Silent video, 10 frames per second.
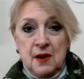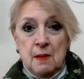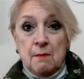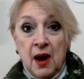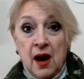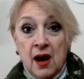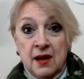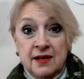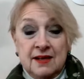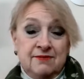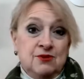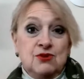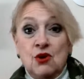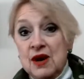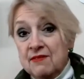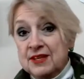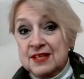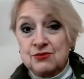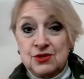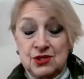But if you don't have an
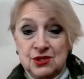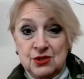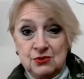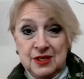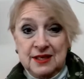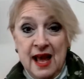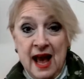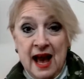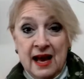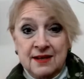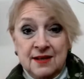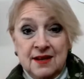interest in doing that,